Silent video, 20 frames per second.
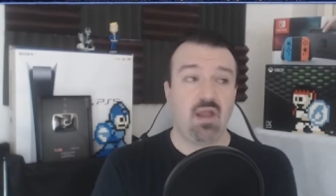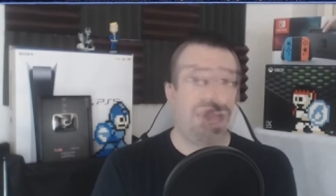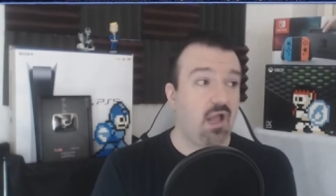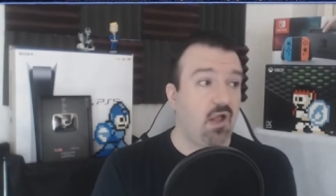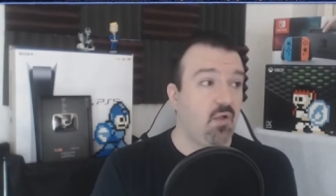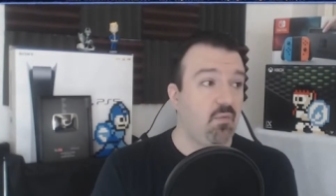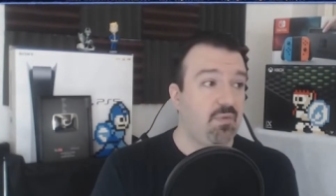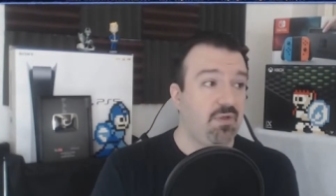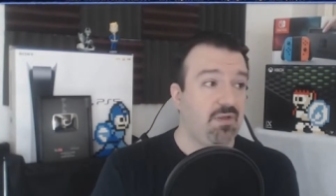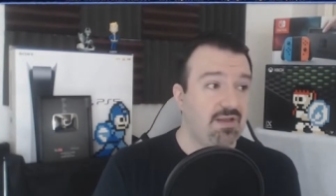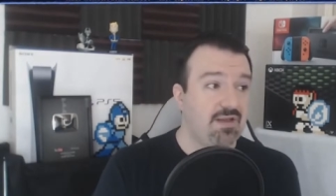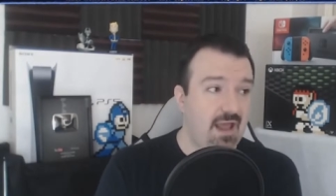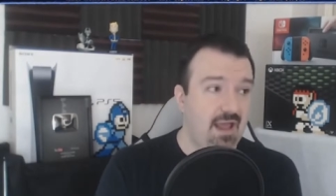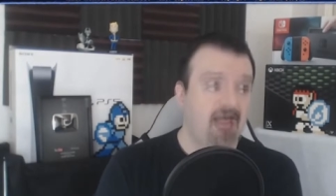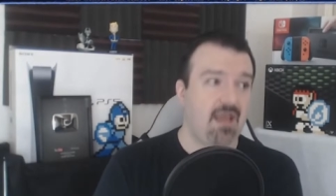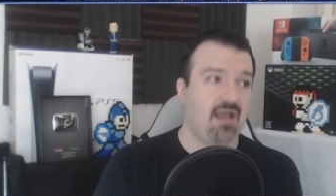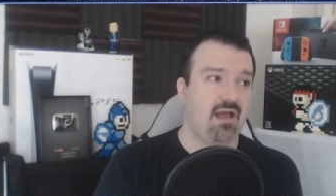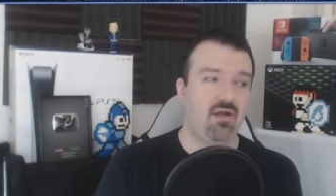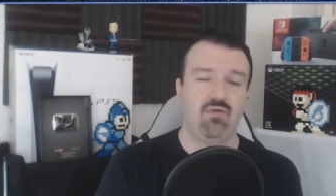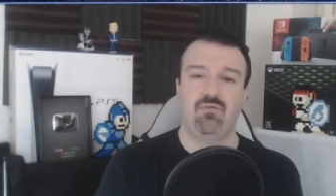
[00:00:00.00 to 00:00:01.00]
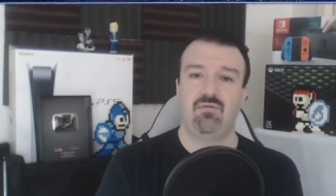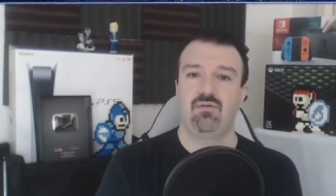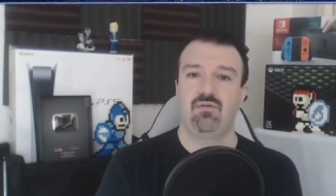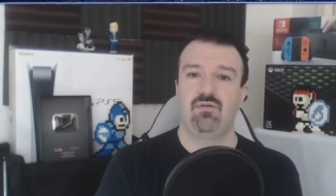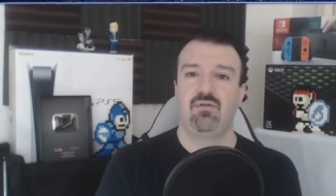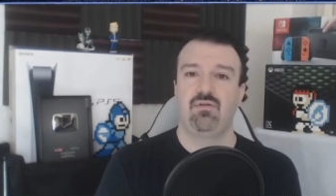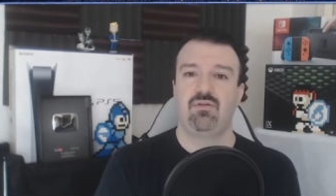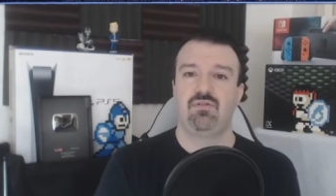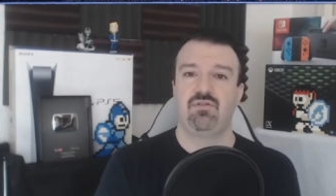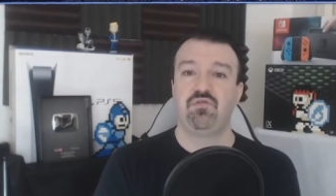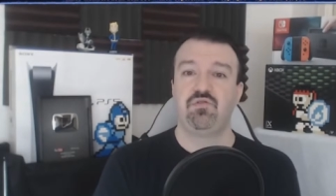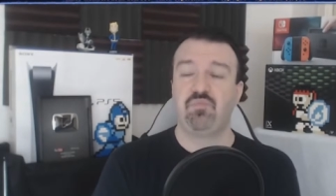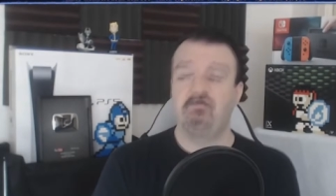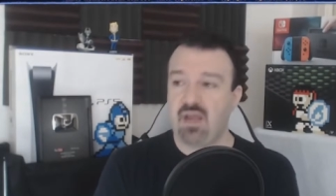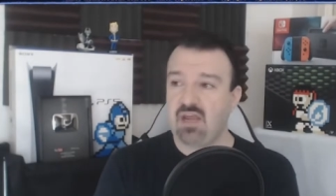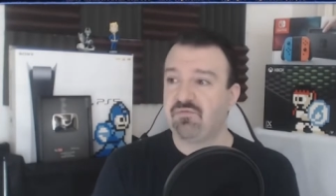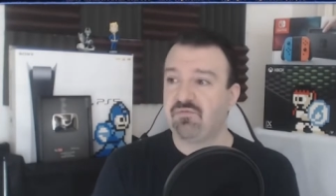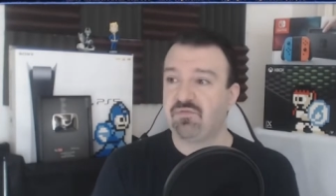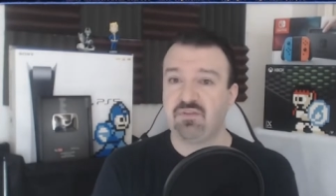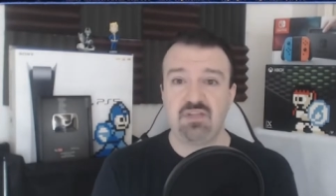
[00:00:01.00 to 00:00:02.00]
Help now. To
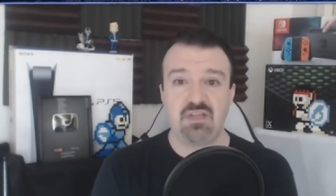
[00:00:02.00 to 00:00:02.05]
pay for